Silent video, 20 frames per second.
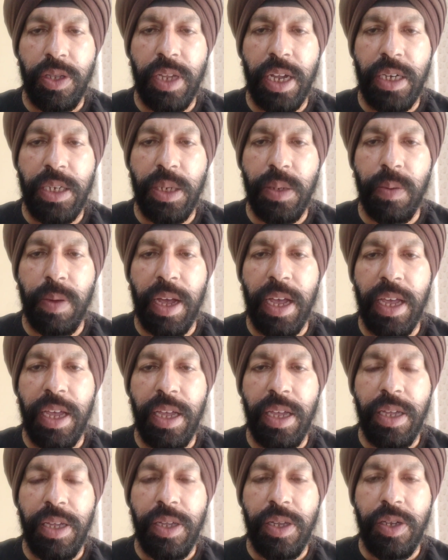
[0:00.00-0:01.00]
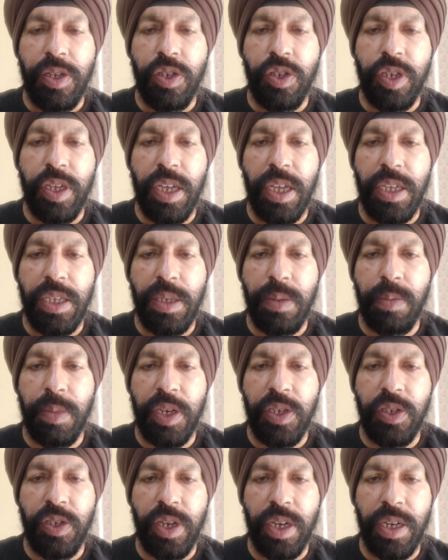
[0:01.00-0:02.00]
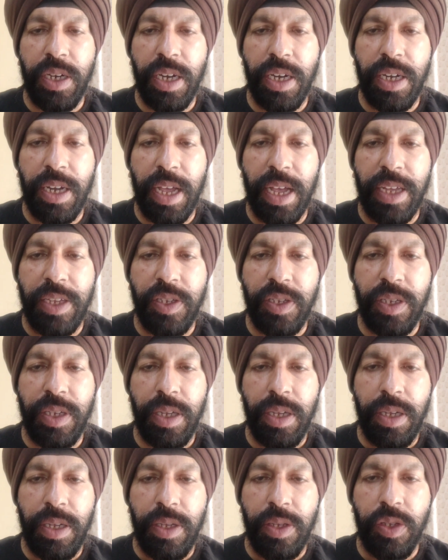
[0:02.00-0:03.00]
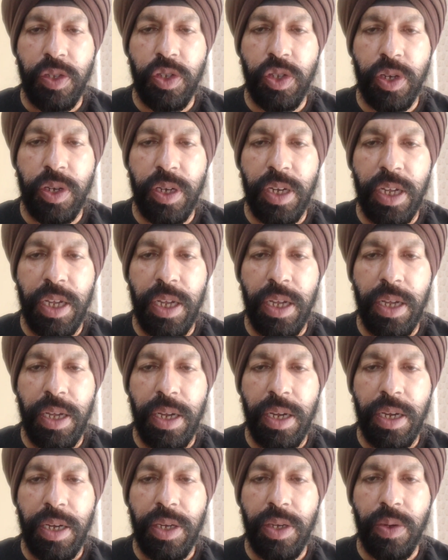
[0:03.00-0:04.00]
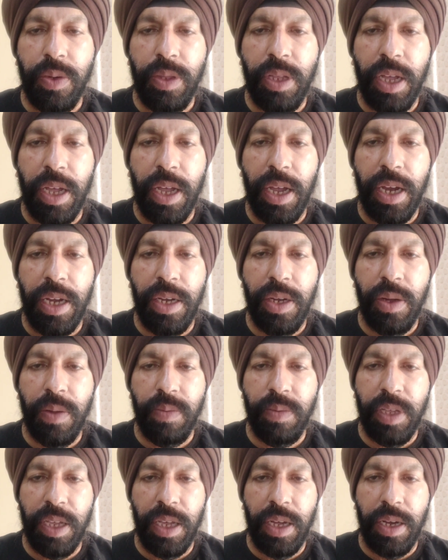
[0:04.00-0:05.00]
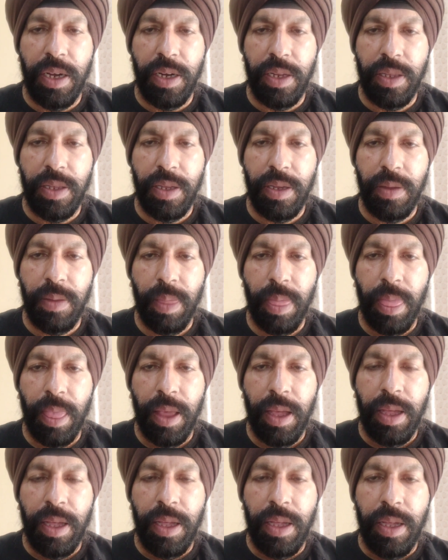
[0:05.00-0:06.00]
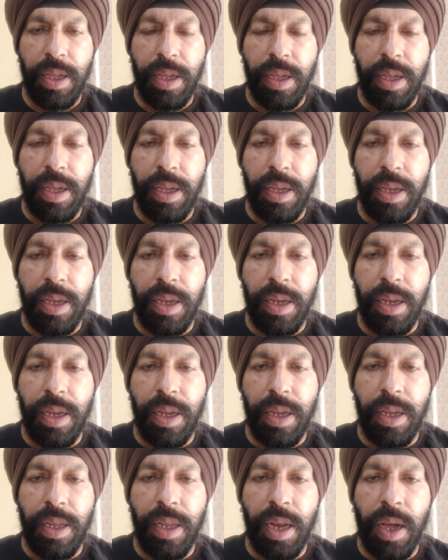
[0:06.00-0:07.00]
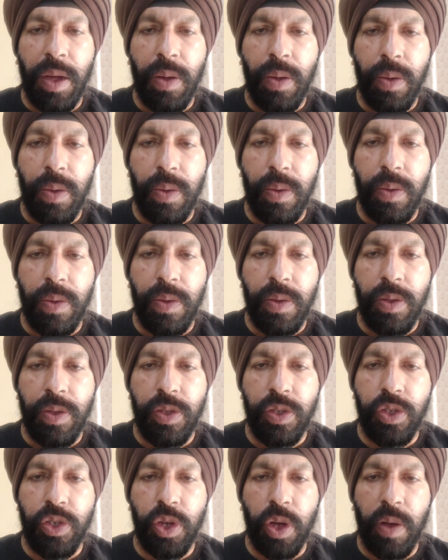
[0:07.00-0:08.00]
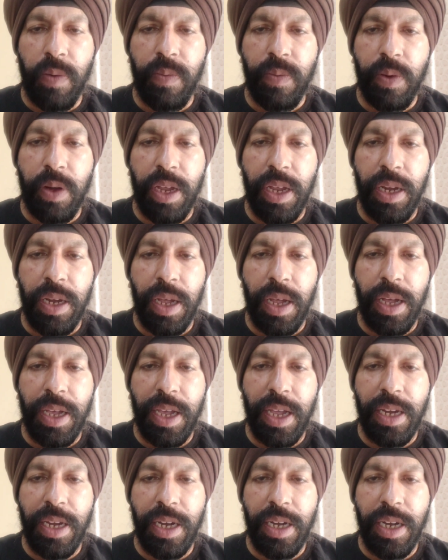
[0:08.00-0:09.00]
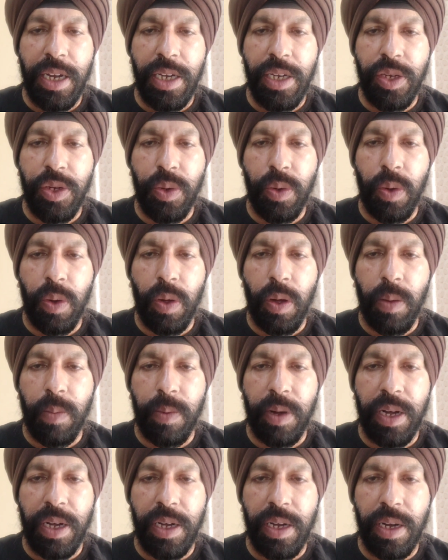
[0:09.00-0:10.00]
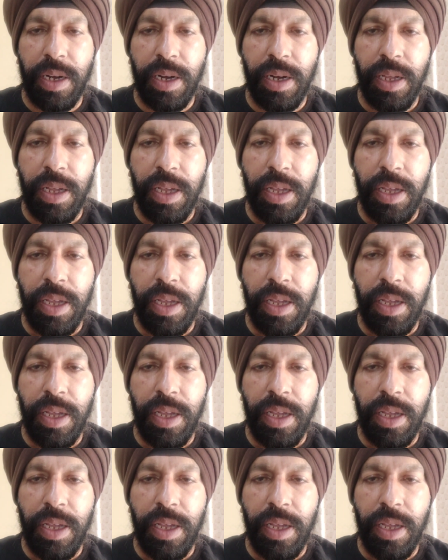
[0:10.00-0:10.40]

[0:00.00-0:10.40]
That's why she has mentioned it as journey to the end of the earth. Now, Jock Green, a Canadian tour operator,